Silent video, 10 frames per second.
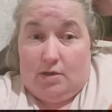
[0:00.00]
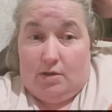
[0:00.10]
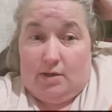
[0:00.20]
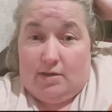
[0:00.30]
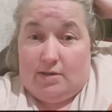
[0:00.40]

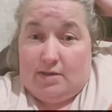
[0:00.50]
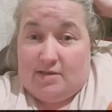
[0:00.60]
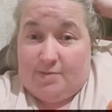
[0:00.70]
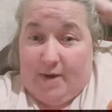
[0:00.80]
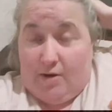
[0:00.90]
it's
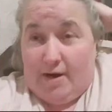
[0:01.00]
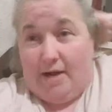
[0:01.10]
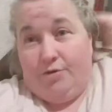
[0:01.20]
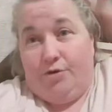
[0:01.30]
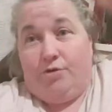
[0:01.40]
about how
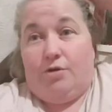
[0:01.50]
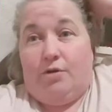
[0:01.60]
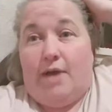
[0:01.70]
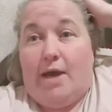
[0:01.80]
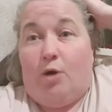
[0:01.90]
you can
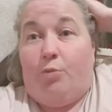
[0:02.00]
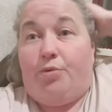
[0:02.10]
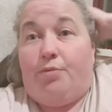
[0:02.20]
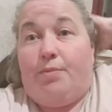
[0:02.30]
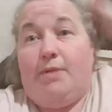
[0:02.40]
help
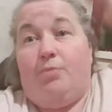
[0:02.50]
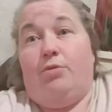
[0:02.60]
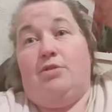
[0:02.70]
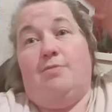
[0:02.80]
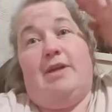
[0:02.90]
people
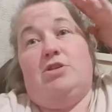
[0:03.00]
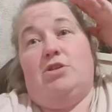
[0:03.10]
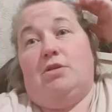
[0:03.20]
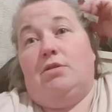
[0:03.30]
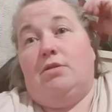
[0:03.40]
with dementia.